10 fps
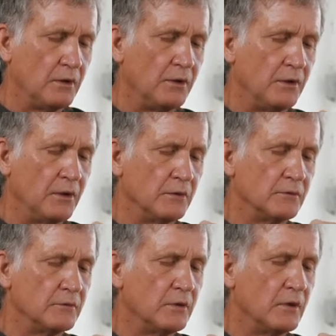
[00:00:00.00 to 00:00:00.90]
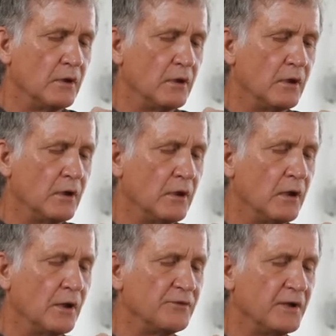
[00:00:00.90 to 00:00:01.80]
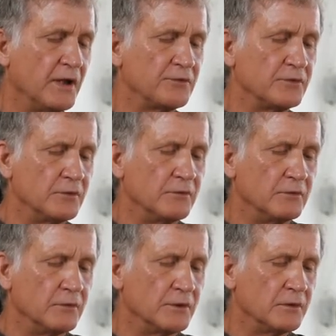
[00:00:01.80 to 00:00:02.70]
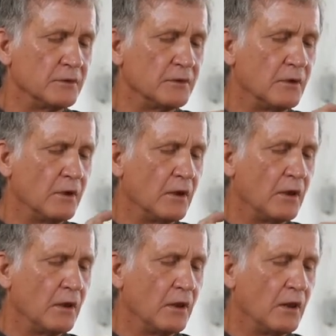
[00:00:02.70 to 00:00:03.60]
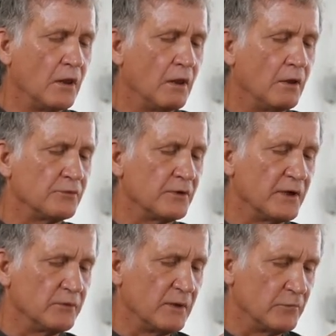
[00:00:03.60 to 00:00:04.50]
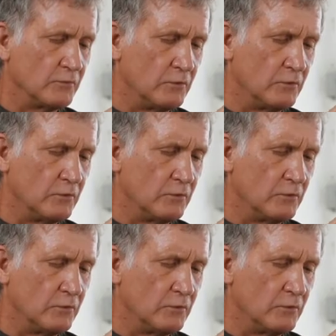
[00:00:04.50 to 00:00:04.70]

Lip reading: And attach it to there. Try to wrap the